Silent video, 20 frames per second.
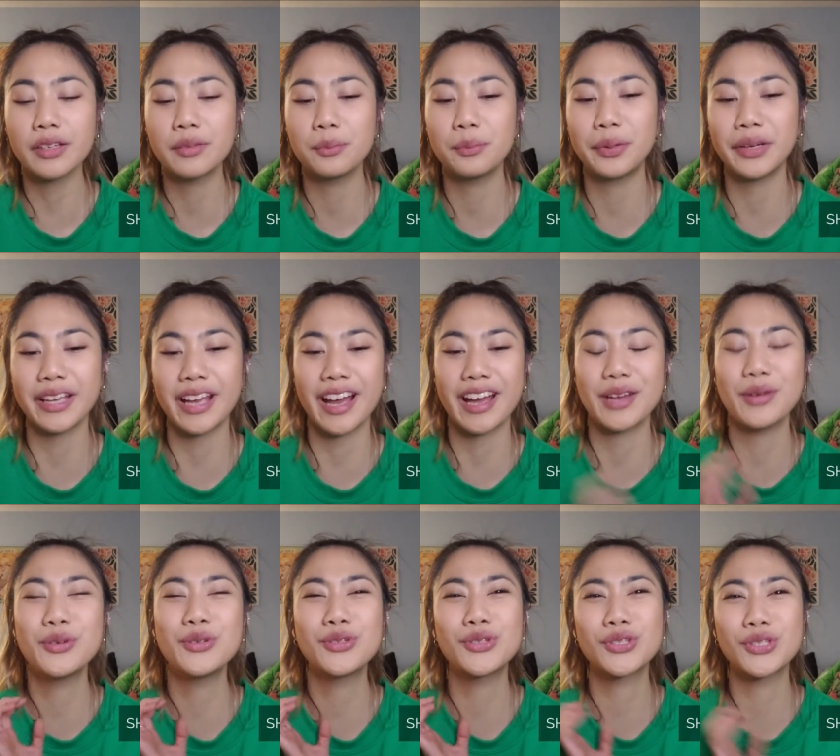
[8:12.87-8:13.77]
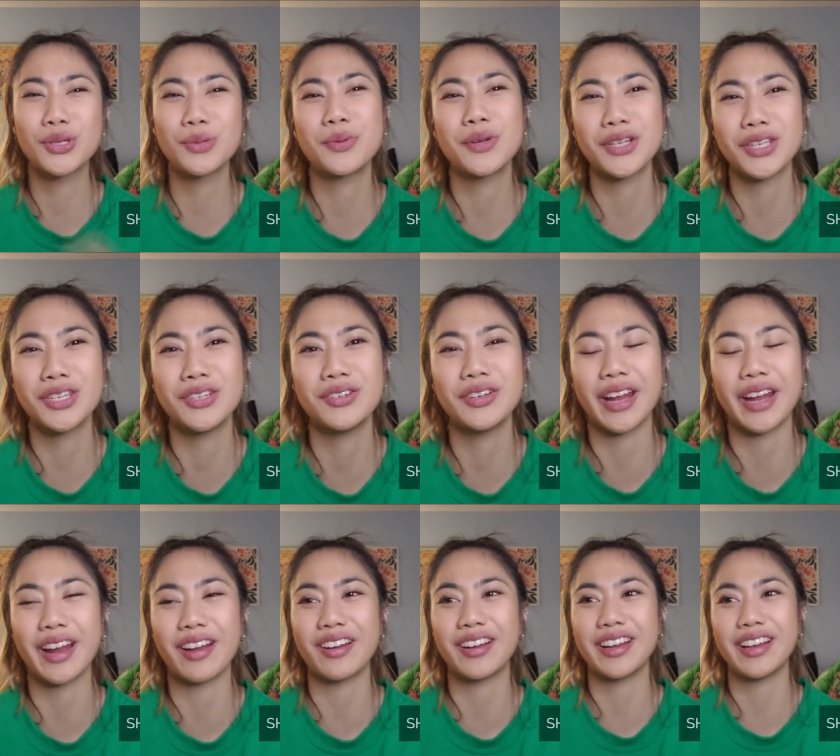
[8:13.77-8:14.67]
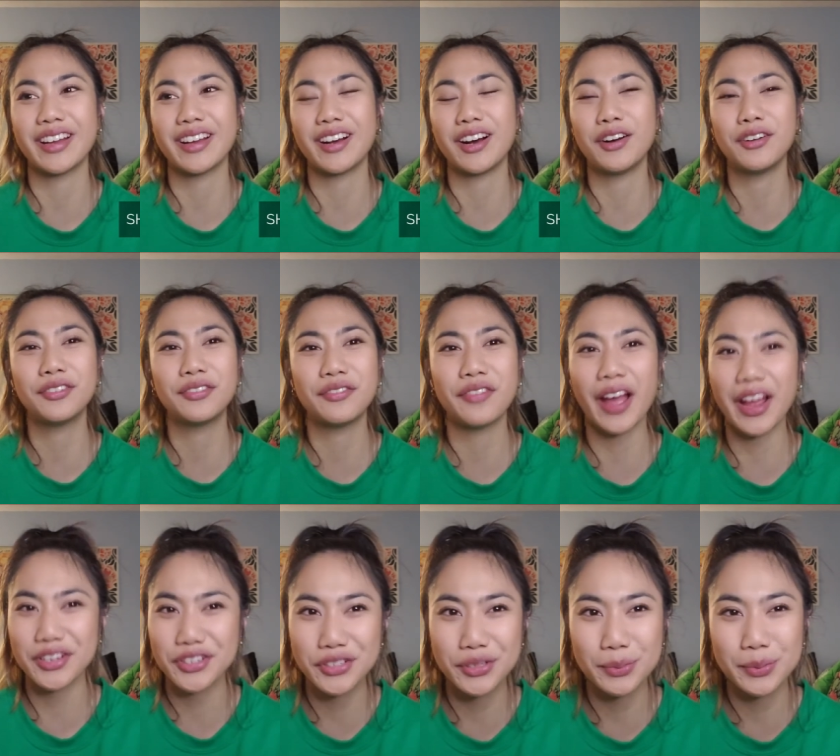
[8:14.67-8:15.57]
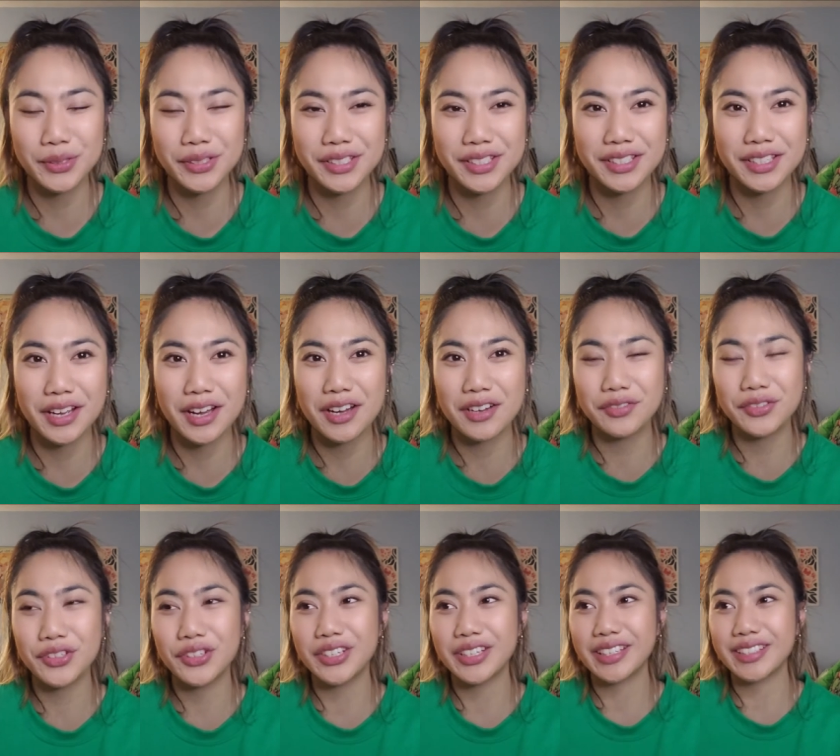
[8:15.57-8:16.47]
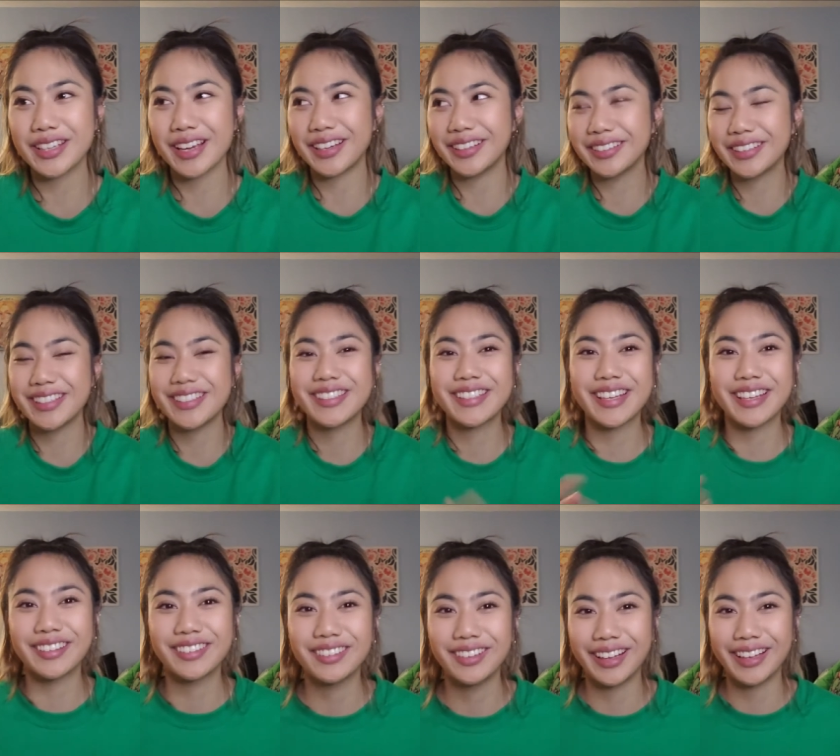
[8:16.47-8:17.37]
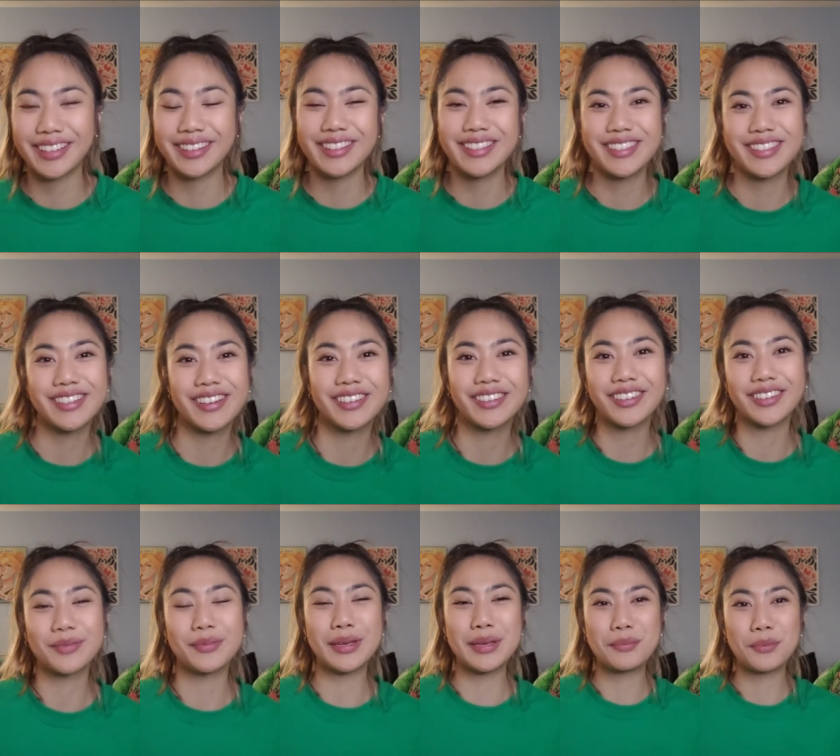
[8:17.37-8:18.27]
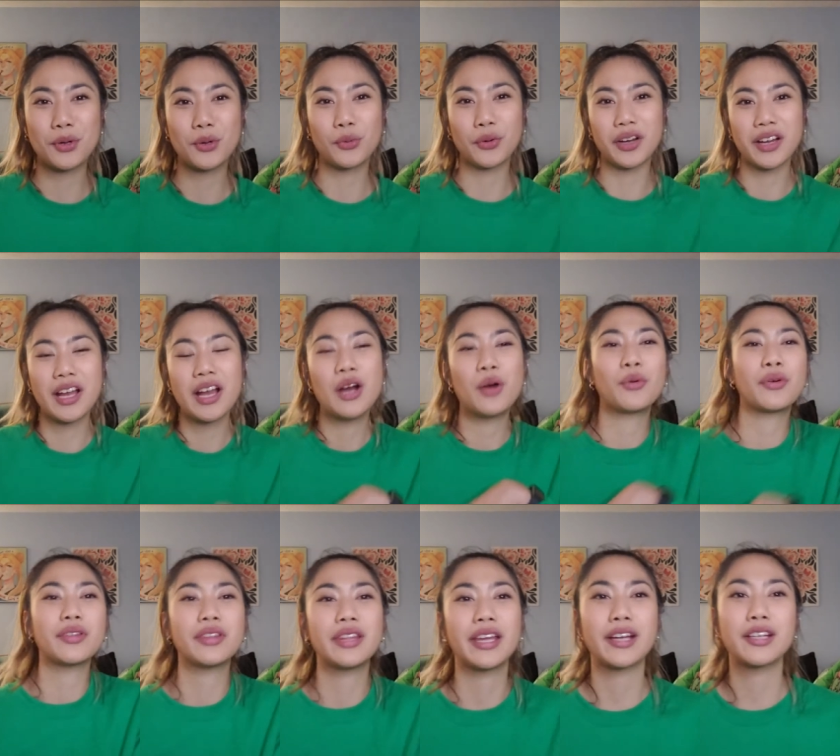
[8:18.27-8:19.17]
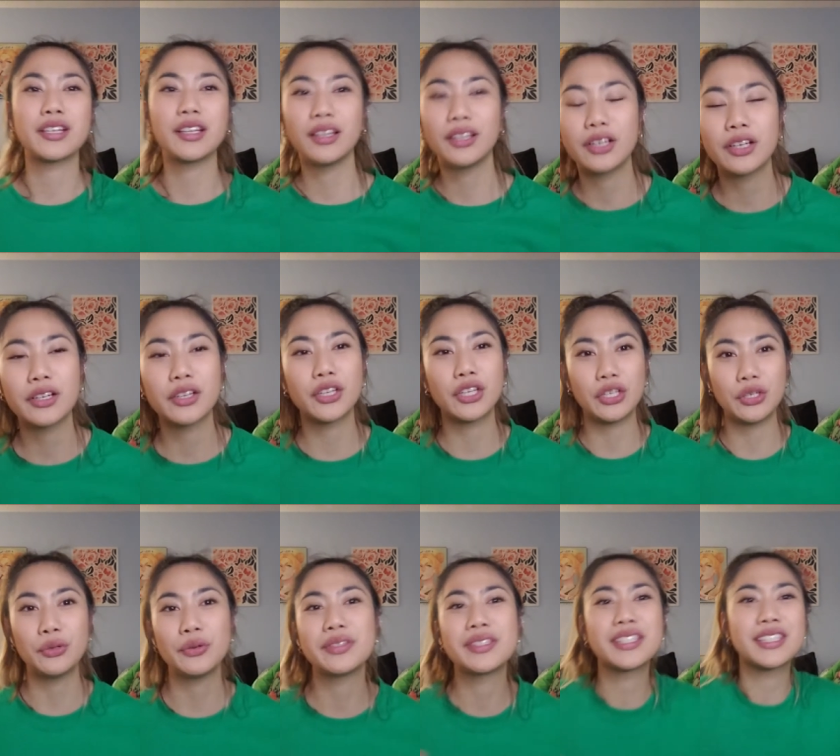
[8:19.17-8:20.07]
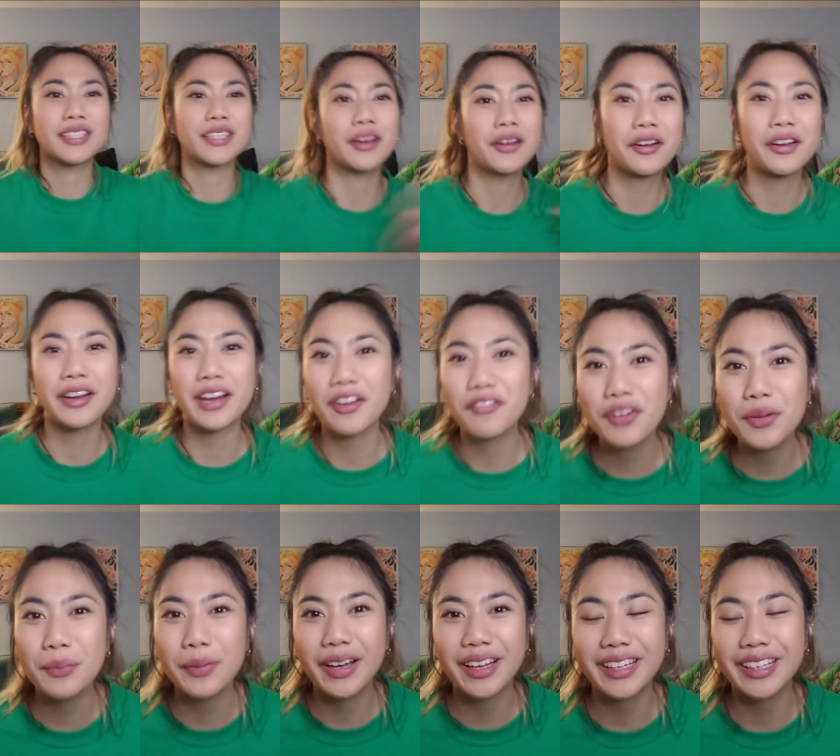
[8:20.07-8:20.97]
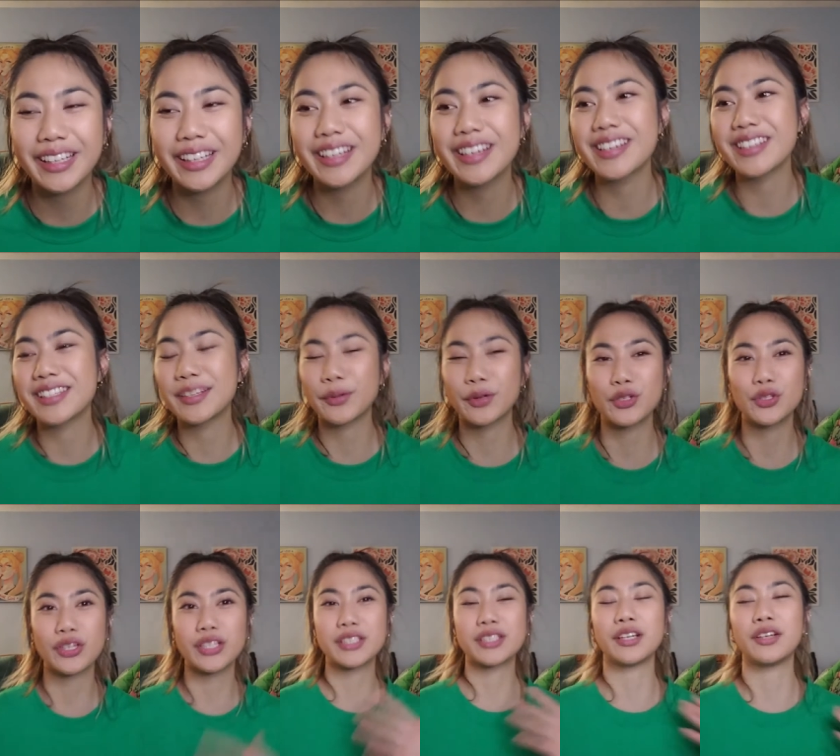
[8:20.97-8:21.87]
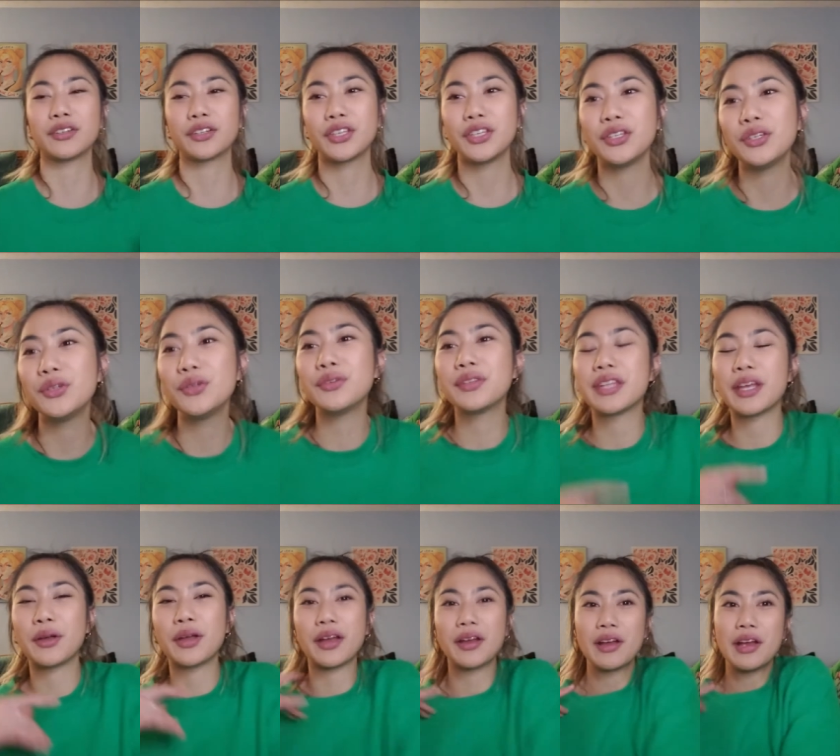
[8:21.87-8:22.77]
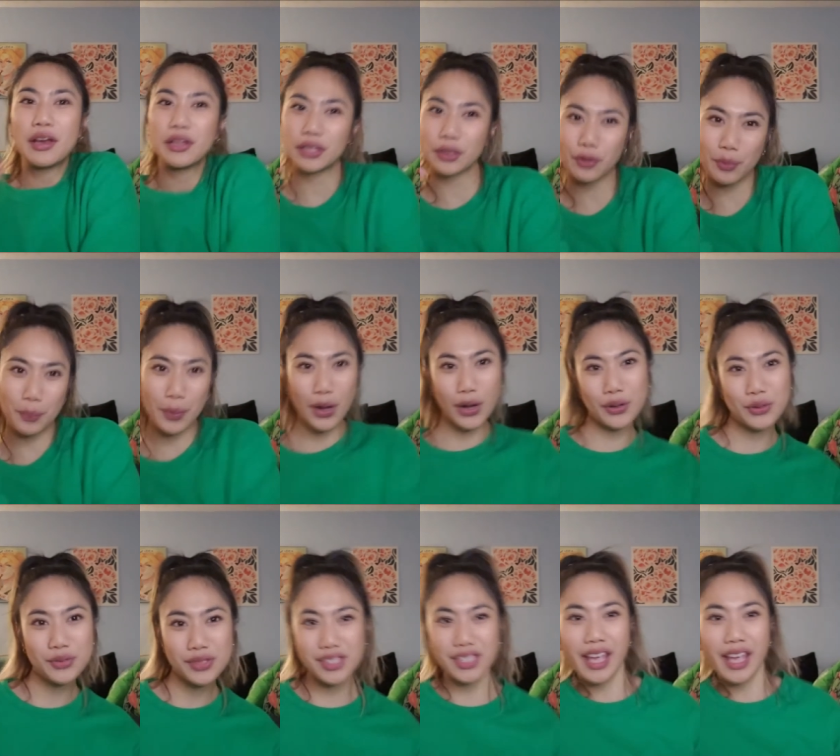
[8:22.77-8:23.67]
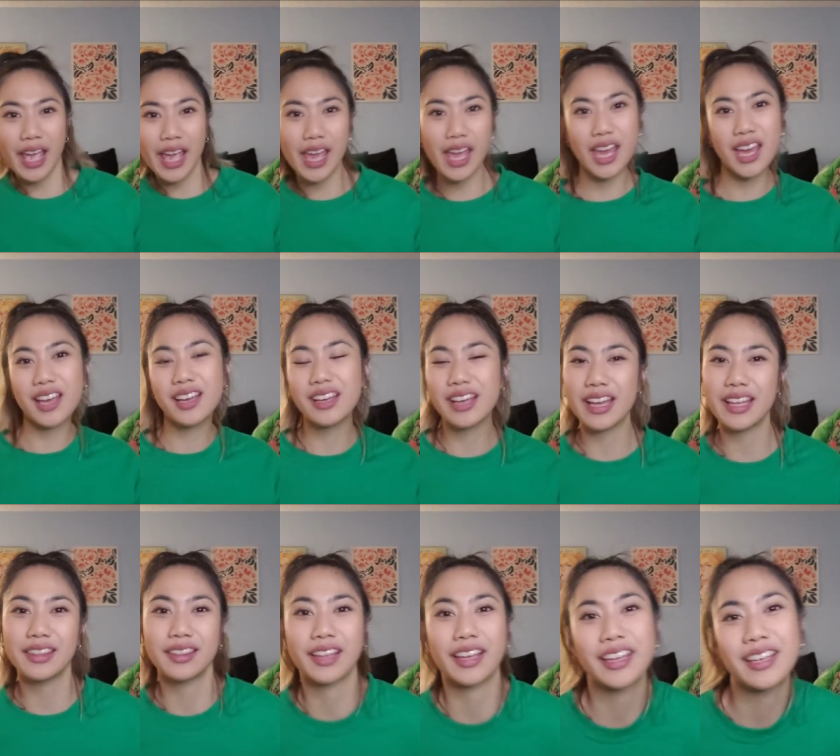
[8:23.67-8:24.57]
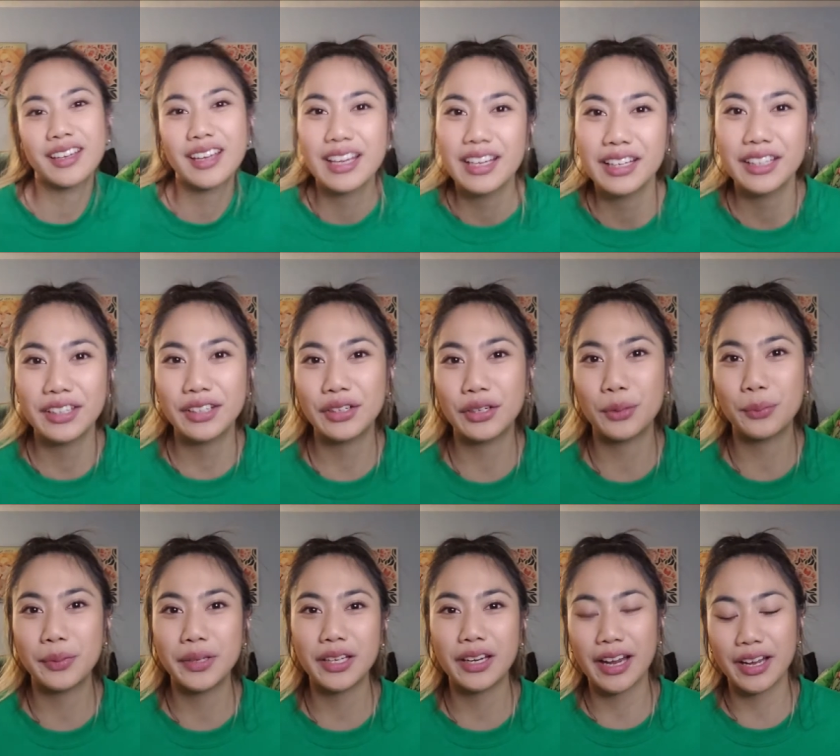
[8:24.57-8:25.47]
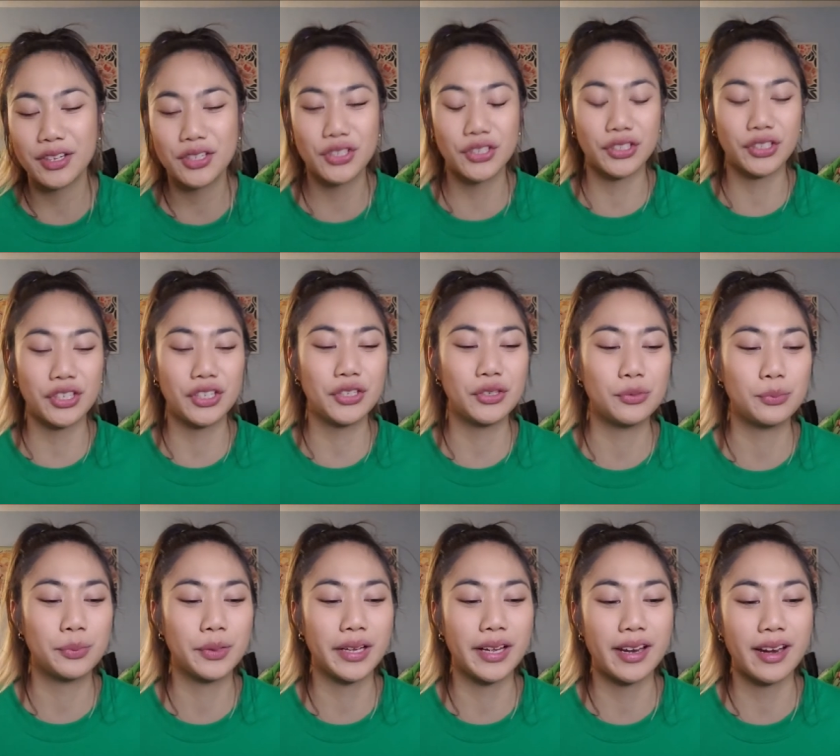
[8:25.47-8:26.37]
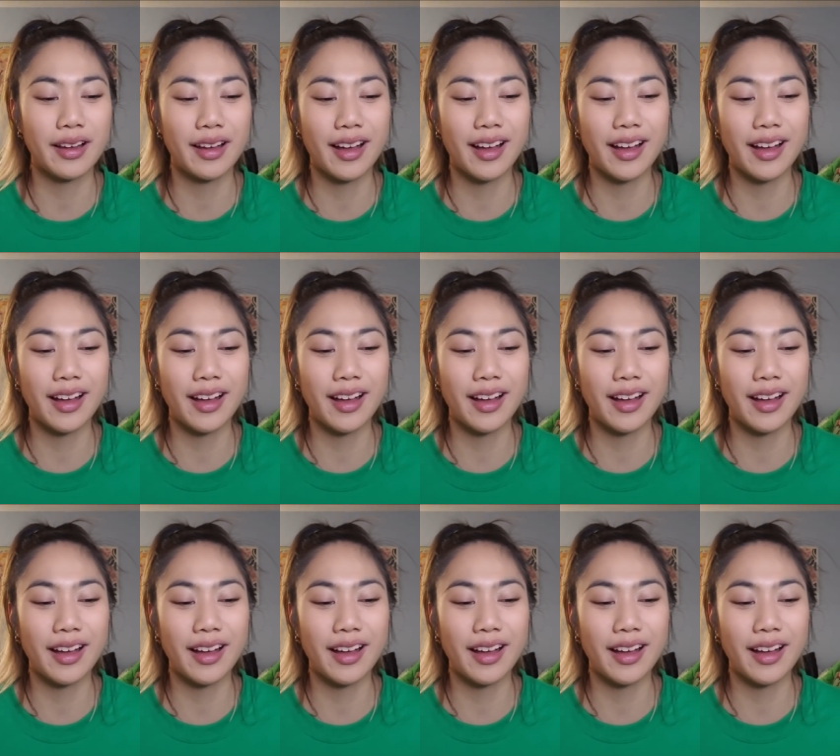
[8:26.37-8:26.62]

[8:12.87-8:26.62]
but yeah, it was super cute area, all fashionable stuff. You could tell these like these younger people were were there to look cute and stun on everybody because they were dressed all cute and they they were posing and like you know being extra cute but